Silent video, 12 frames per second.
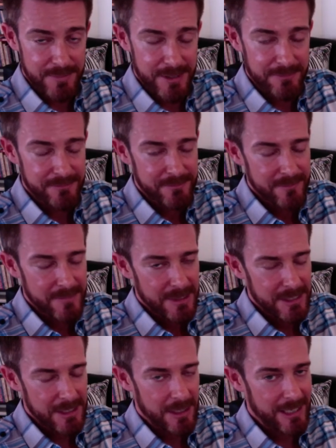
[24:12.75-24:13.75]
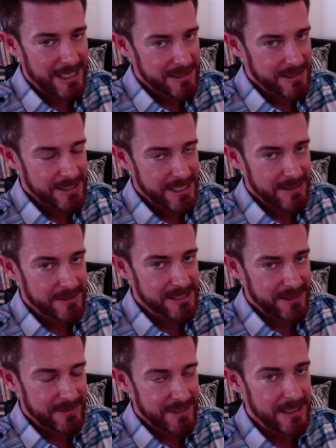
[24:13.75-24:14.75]
But as I said,
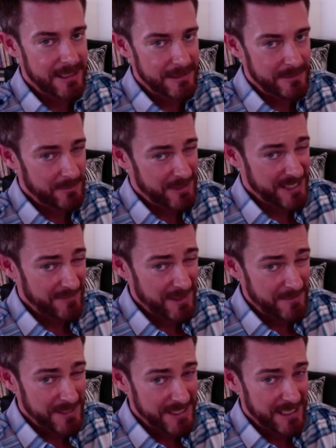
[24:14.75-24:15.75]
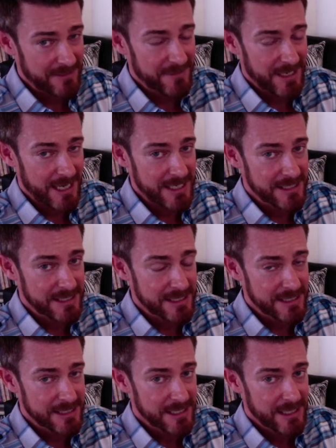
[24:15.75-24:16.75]
70% of
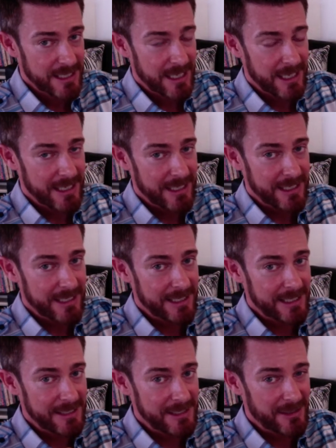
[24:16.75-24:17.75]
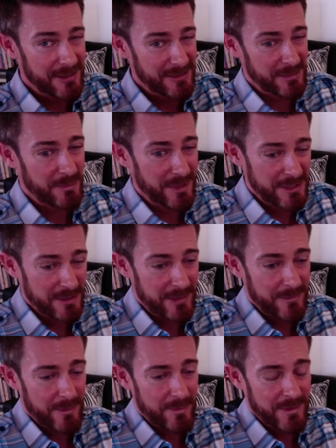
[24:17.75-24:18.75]
cases, we're
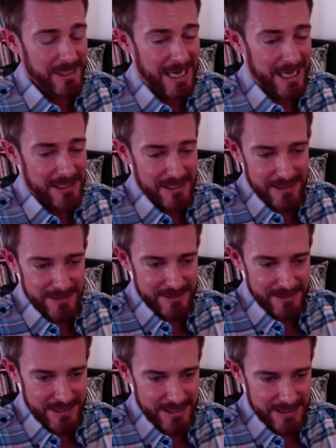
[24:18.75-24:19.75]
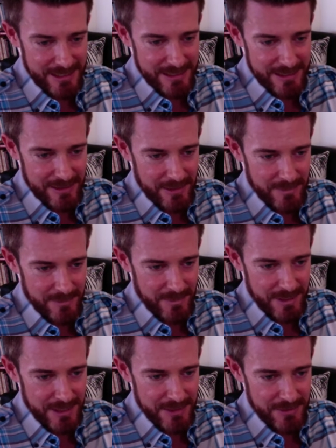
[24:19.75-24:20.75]
talking about, what are the actual statistics that I was
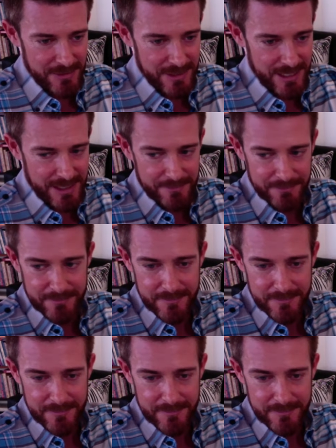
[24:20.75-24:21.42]
reading to you there?